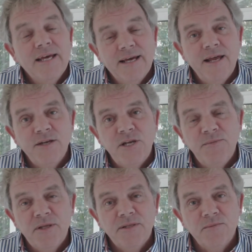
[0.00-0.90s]
It actually
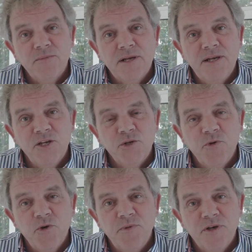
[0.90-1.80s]
meant that Maclean's
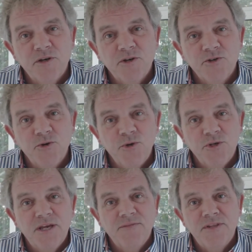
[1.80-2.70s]
bookmakers, who had
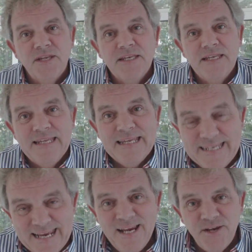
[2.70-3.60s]
given the, the
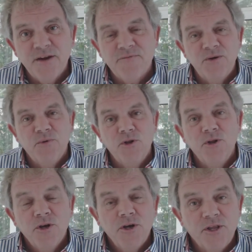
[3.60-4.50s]
deal to everyone
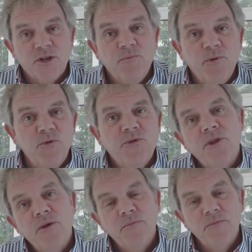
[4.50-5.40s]
that if both of
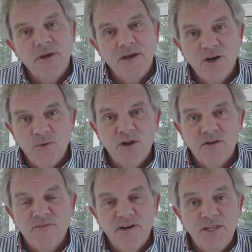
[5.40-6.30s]
them uh,
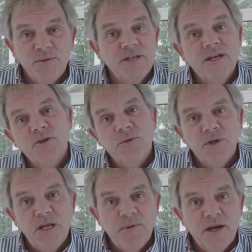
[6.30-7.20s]
qualified, they would get their
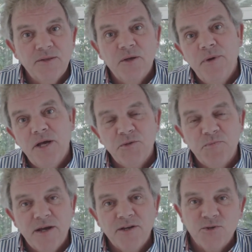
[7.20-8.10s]
money back, their bets
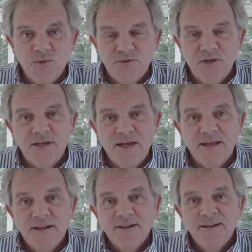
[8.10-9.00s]
back. So I think uh,
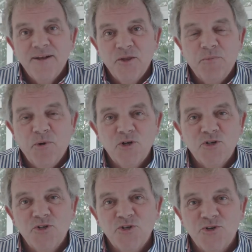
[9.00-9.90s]
the
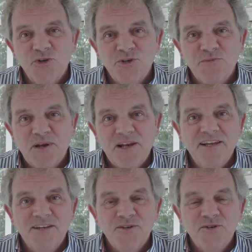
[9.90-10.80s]
bosses, the suits at
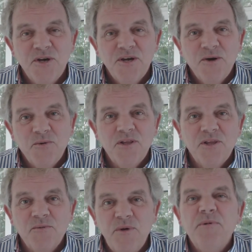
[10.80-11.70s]
Maclean's, well,
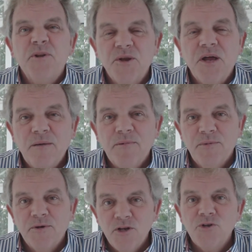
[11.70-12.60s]
they're a wee bit unhappy,
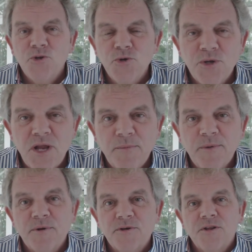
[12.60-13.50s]
but not too unhappy,
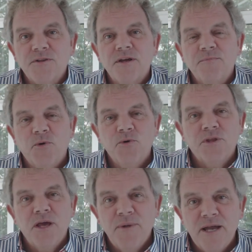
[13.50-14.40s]
because I think both
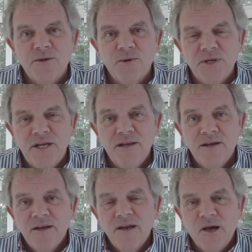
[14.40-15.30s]
uh, Michael O'Neill
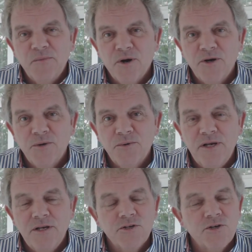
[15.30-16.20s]
and Martin
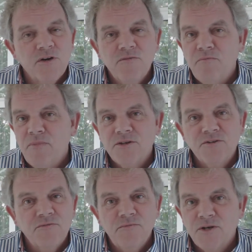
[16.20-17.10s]
O'Neill deserve
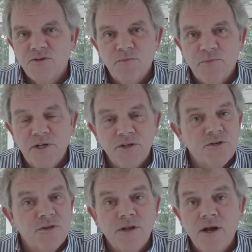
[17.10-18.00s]
massive, massive praise.
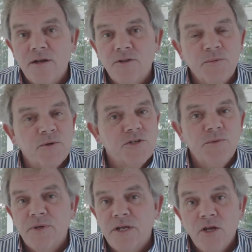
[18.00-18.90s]
Northern Ireland, they were
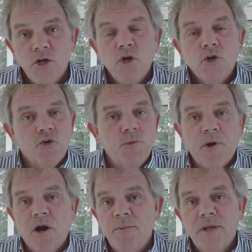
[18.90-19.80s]
simply
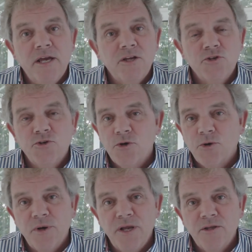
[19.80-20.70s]
superb against
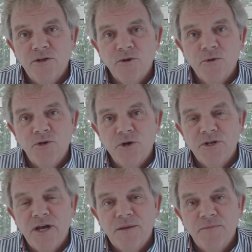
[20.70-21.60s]
Ukraine. You know, young
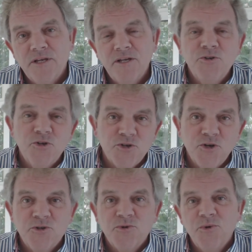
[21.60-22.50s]
Niall McGinn just
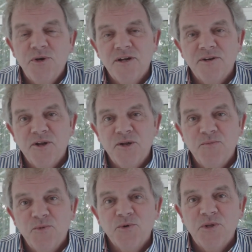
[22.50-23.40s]
out the road here in
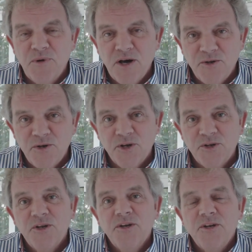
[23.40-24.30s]
Donore, the man who got
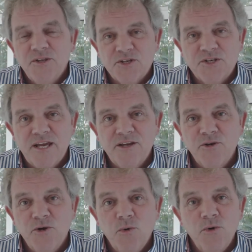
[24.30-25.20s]
the second
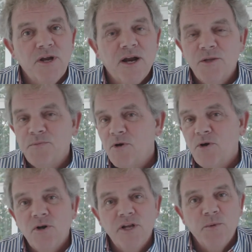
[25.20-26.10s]
goal, Gareth
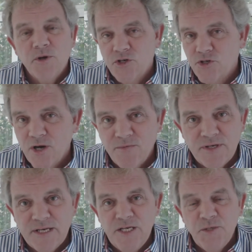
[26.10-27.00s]
McCauley, what a servant
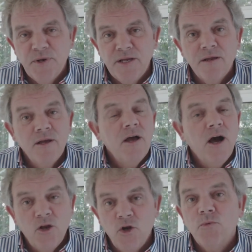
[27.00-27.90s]
he's been,
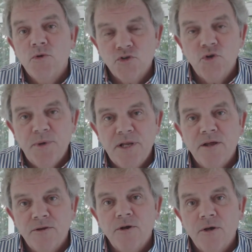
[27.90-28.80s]
along with so many
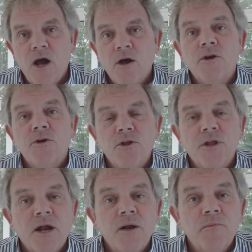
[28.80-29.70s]
other
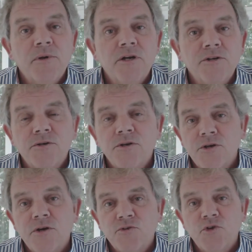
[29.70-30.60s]
Northern Ireland players who
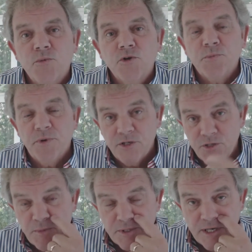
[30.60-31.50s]
deserve so much praise.
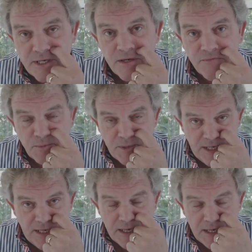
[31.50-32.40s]
In particular for
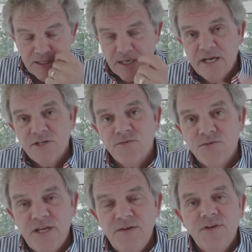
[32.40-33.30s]
me, the likes of
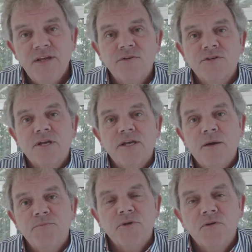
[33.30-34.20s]
Steve Davis, the
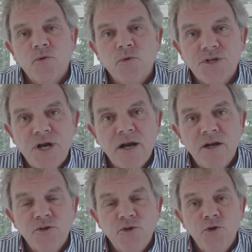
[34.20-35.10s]
captain, and of course
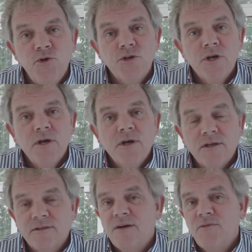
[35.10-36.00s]
Aaron Hughes.
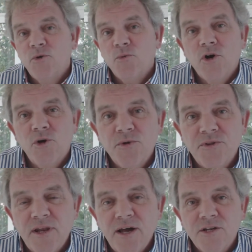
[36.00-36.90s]
I travelled the world with
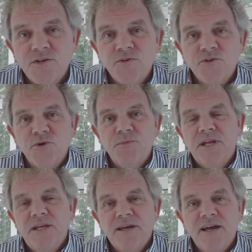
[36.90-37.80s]
the lads for so
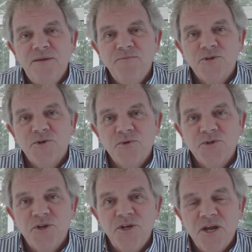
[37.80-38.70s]
many times, you know, with
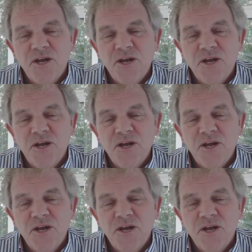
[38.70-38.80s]
the...